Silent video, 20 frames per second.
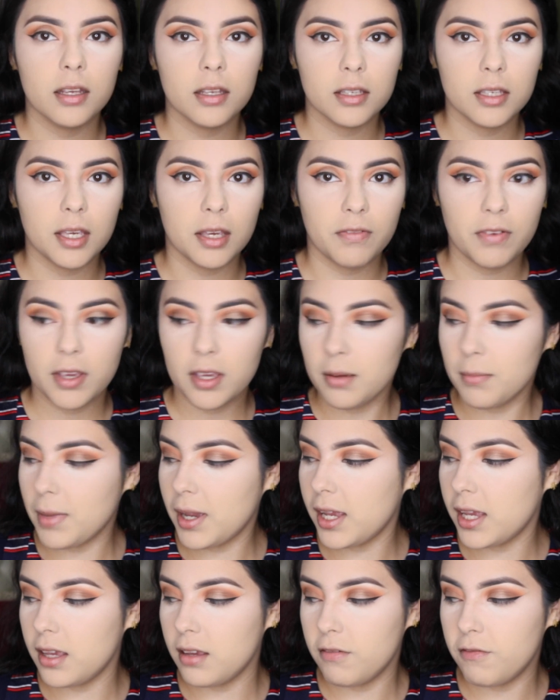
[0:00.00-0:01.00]
Giving
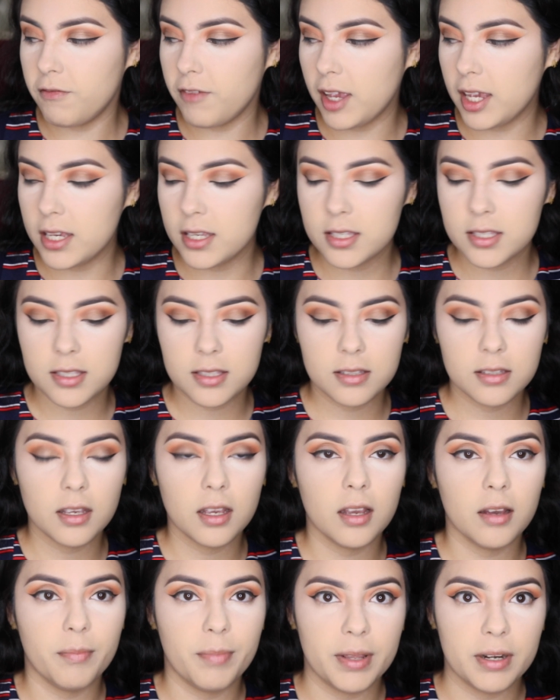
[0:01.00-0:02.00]
my face
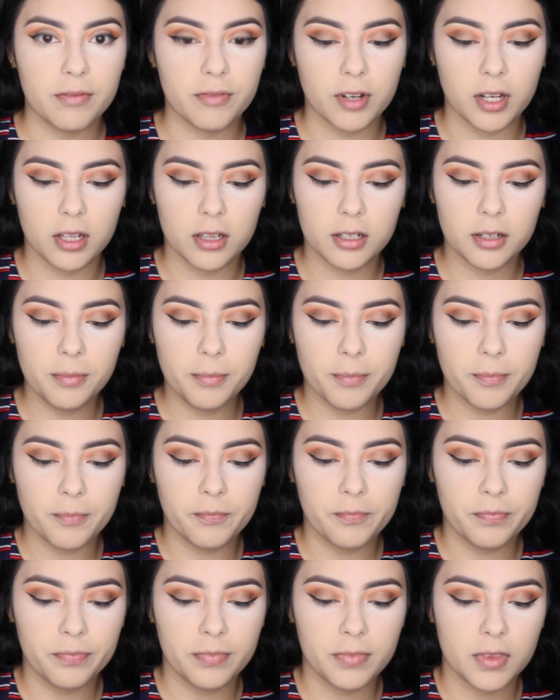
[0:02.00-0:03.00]
a bit of color.
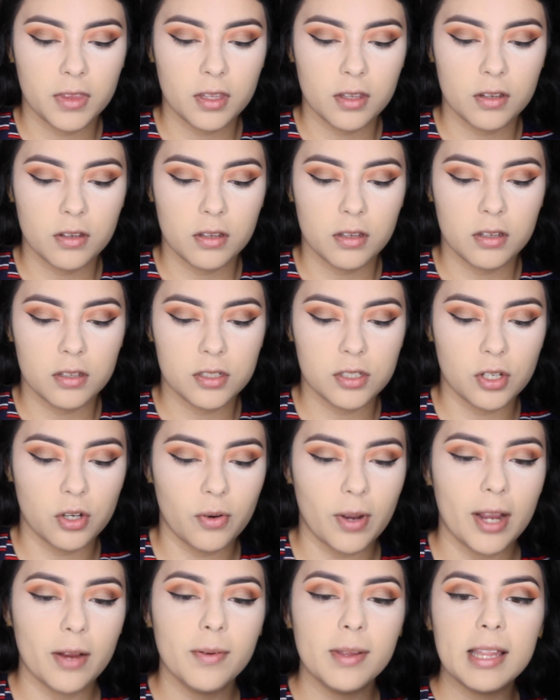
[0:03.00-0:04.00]

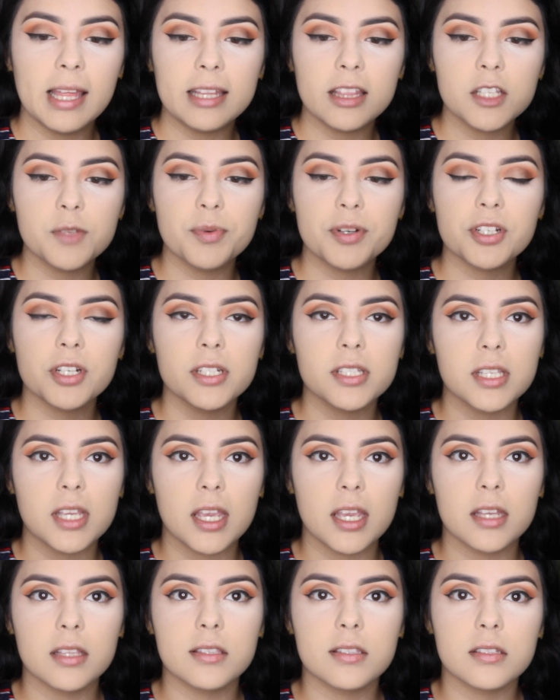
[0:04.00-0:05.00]
So I really like this brush because
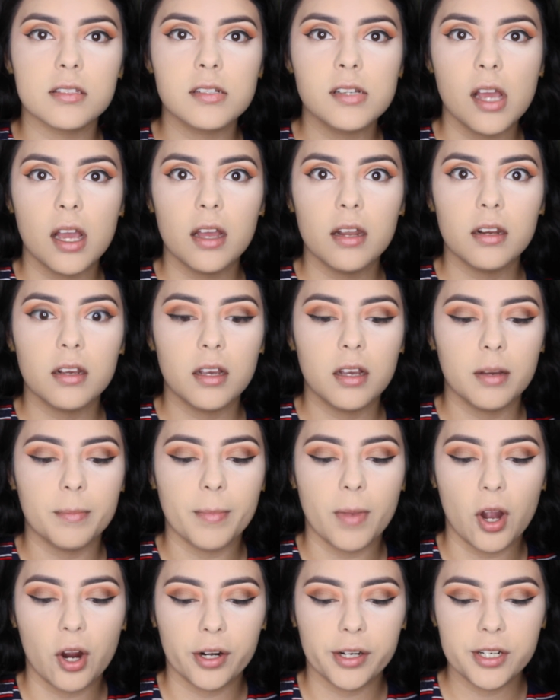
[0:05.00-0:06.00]
it's not
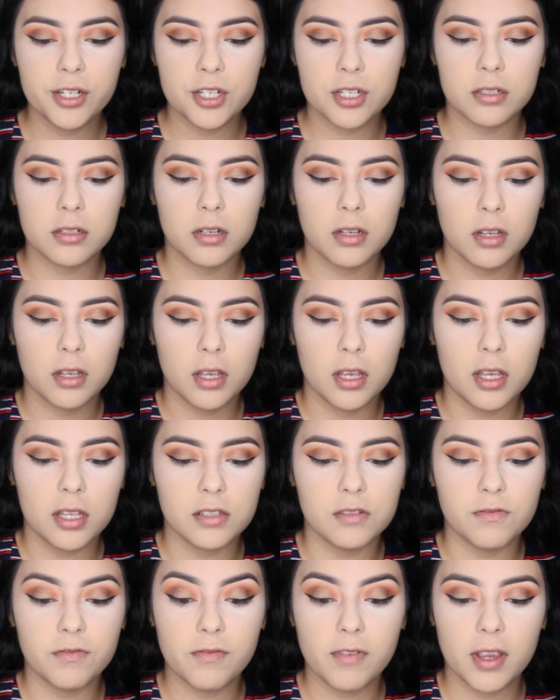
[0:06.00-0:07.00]
harsh.
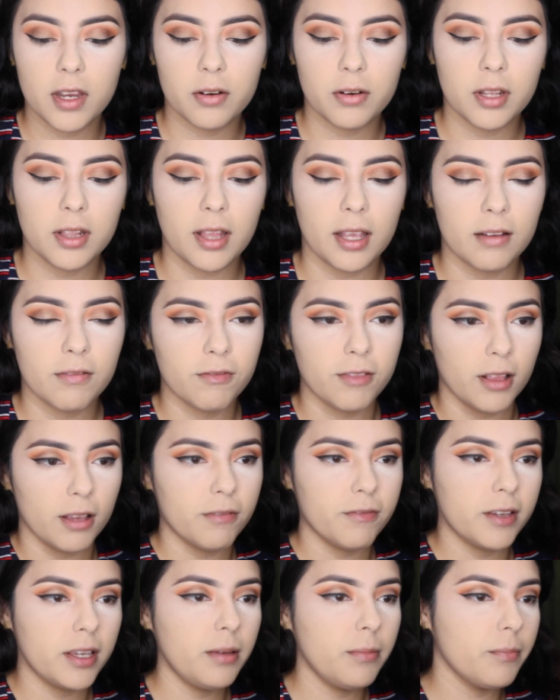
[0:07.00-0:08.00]
It's very like
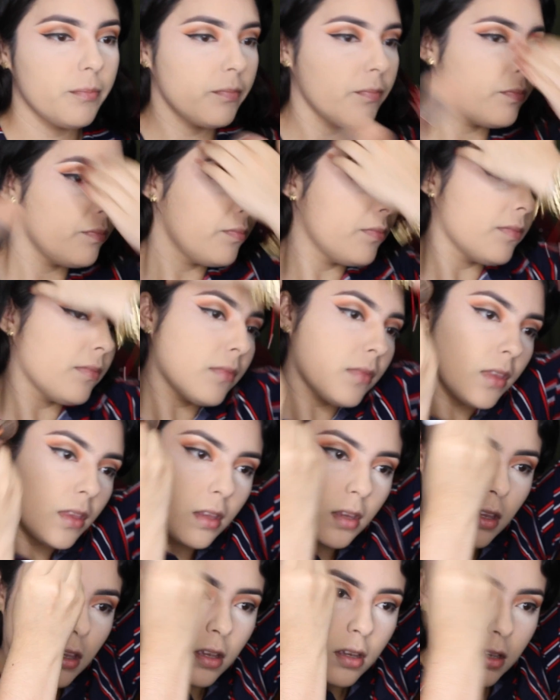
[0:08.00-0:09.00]
fluffy.
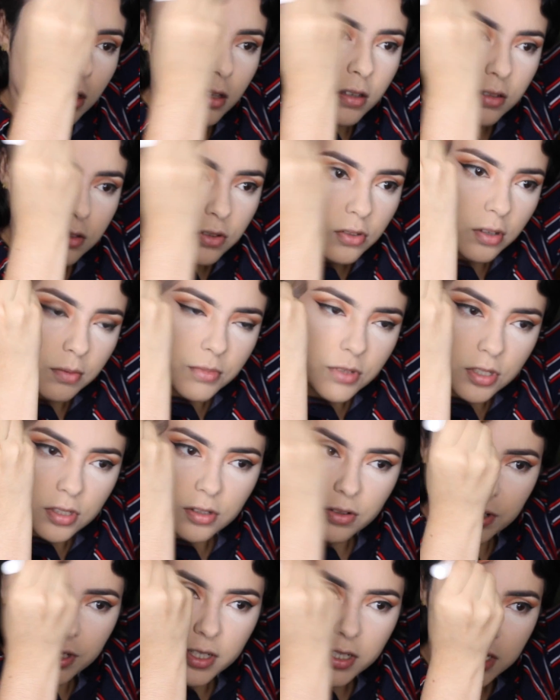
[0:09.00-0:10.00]
So I'm just
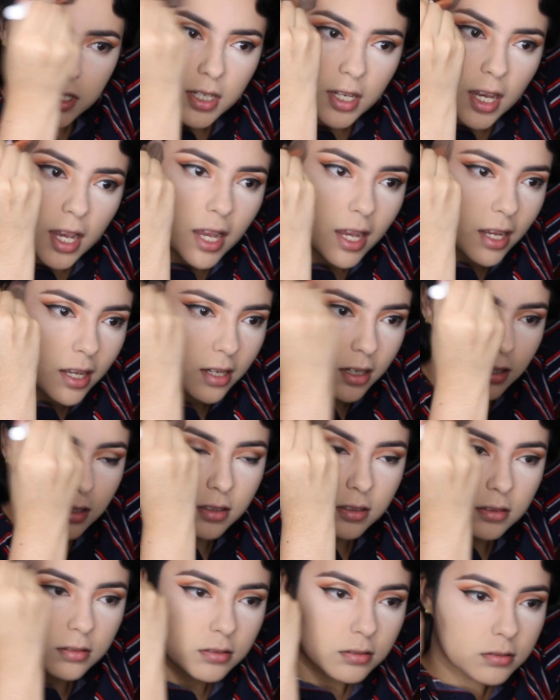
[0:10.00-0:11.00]
going to add
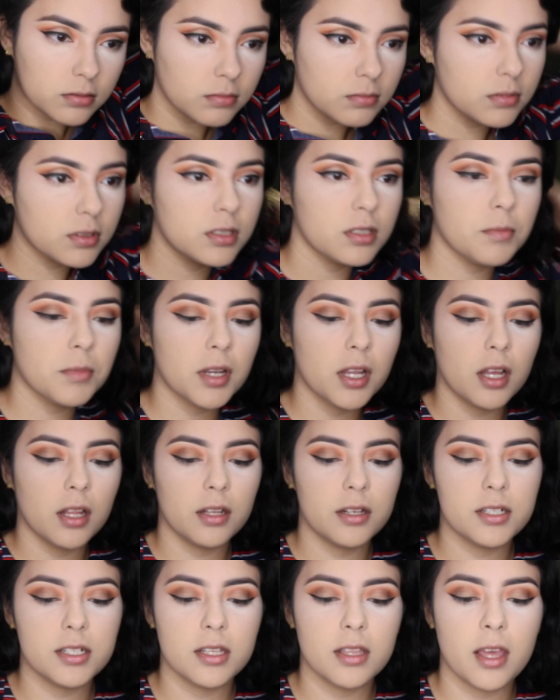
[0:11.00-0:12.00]
some
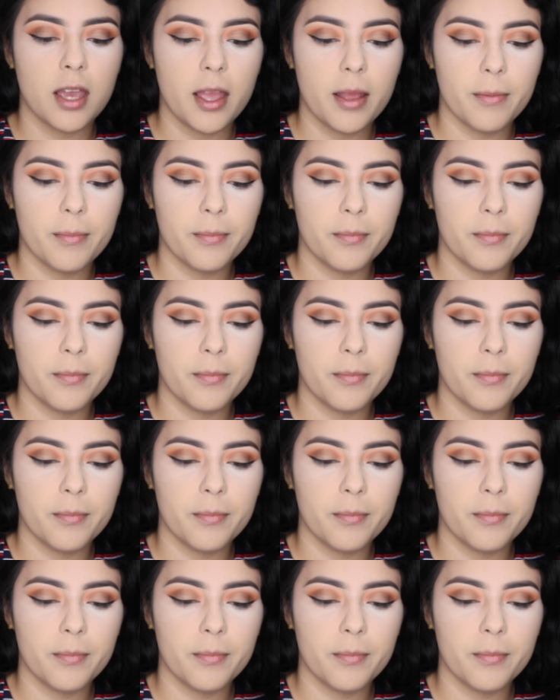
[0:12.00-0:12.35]
color to that